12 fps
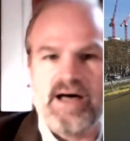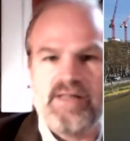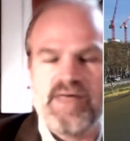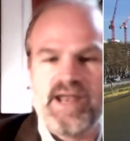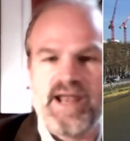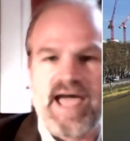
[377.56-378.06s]

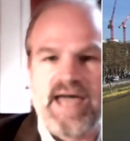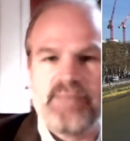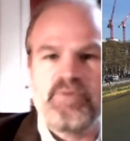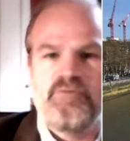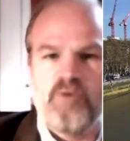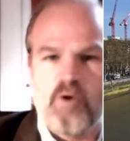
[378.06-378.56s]
than it had
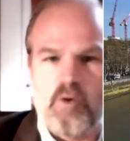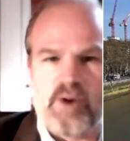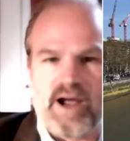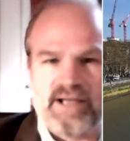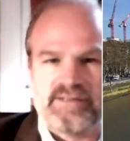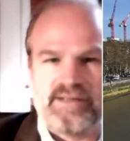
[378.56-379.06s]
before
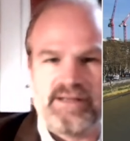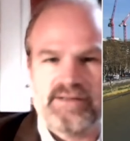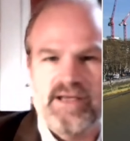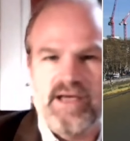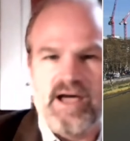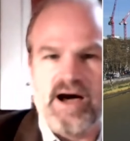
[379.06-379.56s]
Brexit.
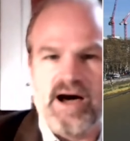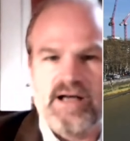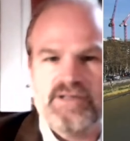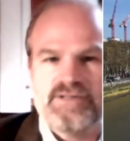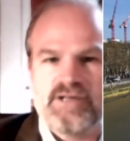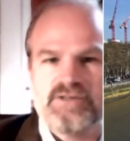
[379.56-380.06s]

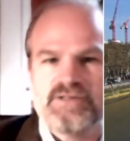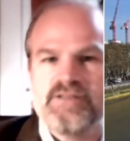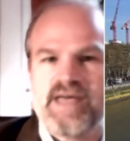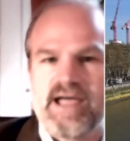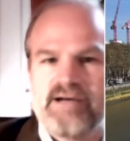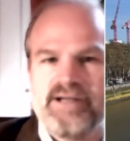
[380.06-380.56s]
So
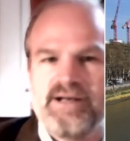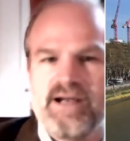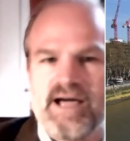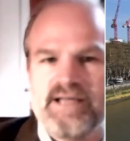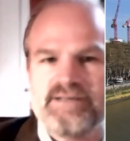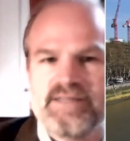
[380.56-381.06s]
therein
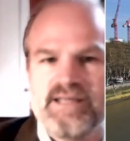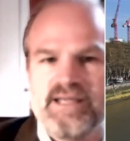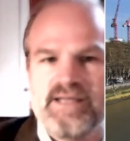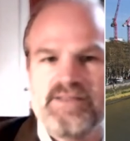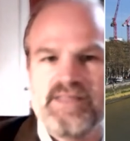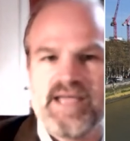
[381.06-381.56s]
lies
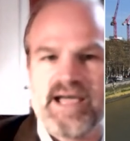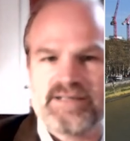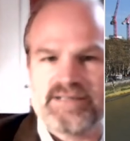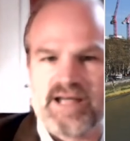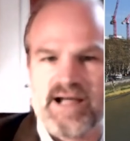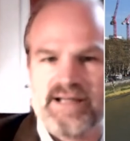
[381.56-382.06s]
the
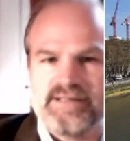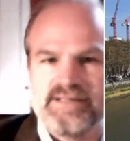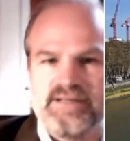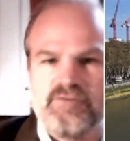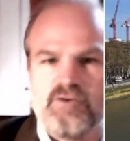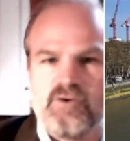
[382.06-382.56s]

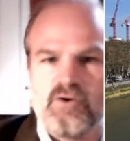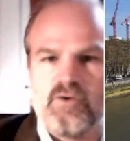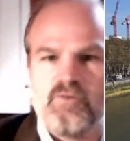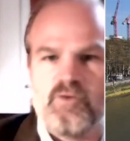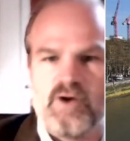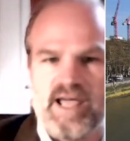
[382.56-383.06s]
anxiety for
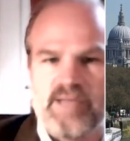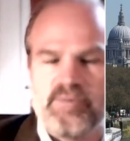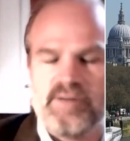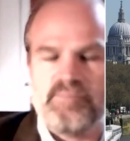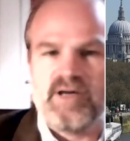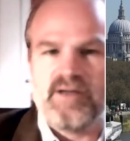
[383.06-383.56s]

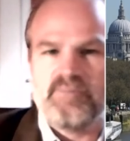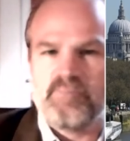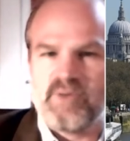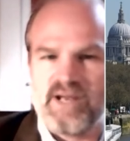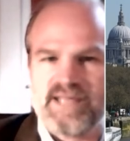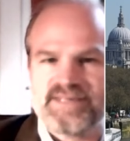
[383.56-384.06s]
Labour.
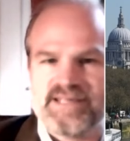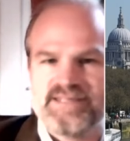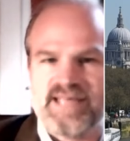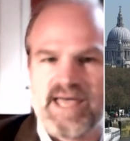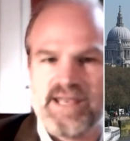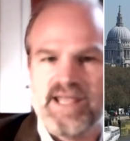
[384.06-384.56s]
But as I
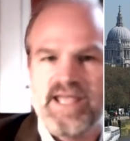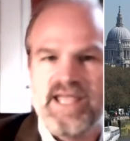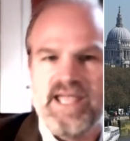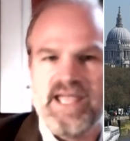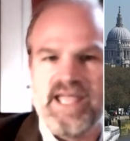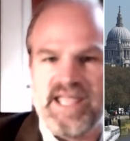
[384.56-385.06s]
said,
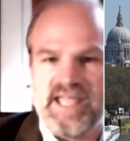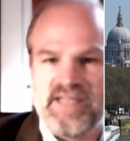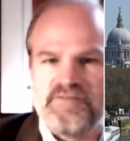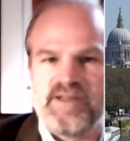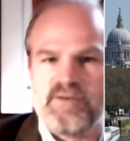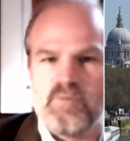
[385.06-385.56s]

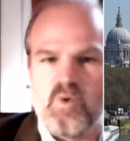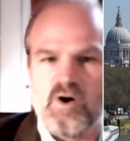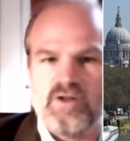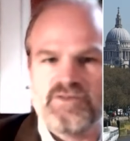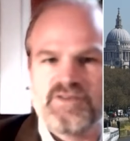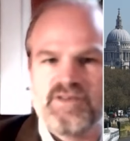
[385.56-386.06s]
if it
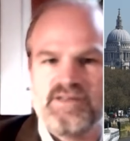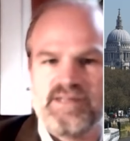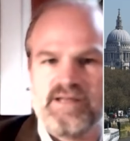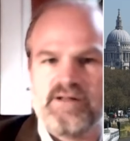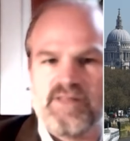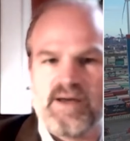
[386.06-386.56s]
wants a
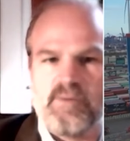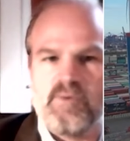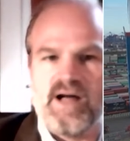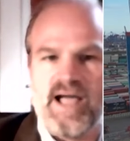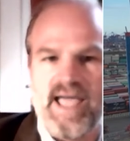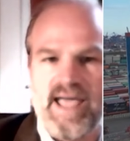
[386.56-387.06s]
deal that
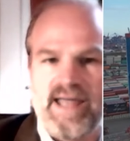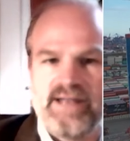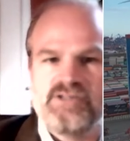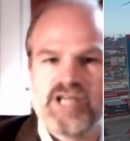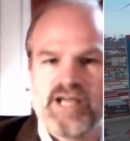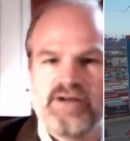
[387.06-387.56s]
will
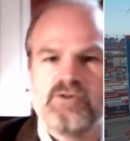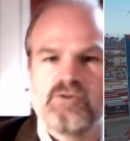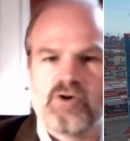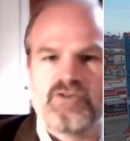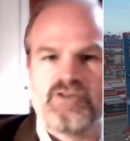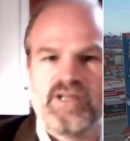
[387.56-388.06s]
end channel
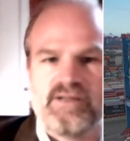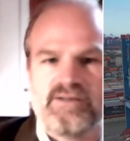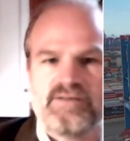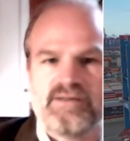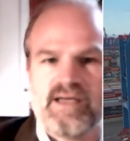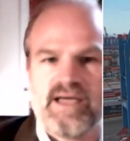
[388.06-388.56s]

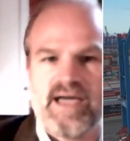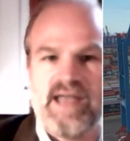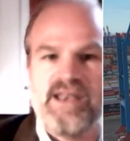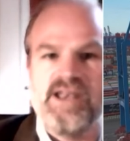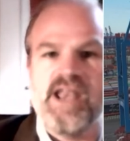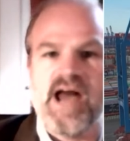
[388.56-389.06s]
crossings
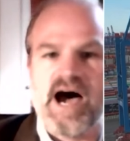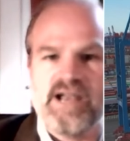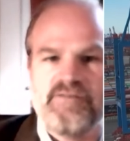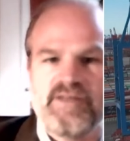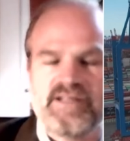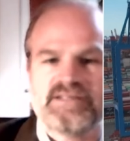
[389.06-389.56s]
and none
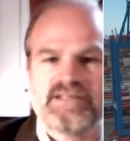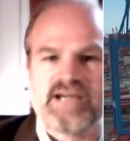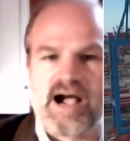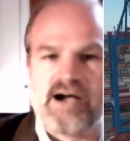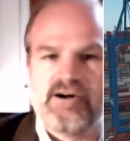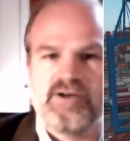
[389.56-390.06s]
of its
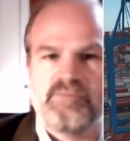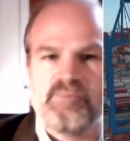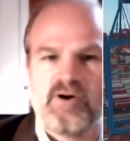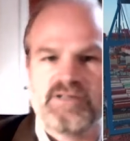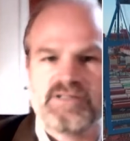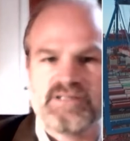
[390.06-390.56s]
current
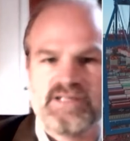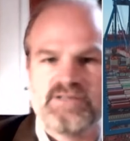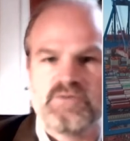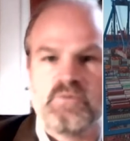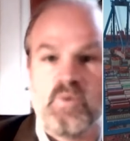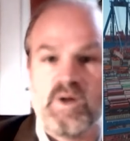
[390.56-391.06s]

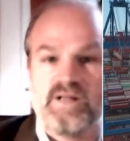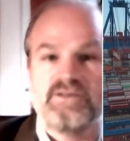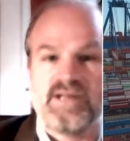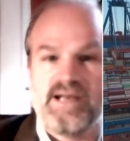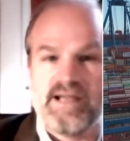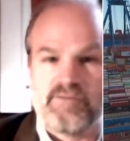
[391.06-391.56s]
policies will
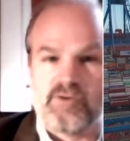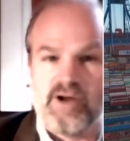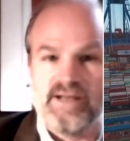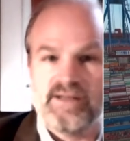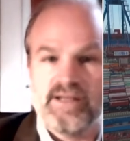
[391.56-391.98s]
deliver it,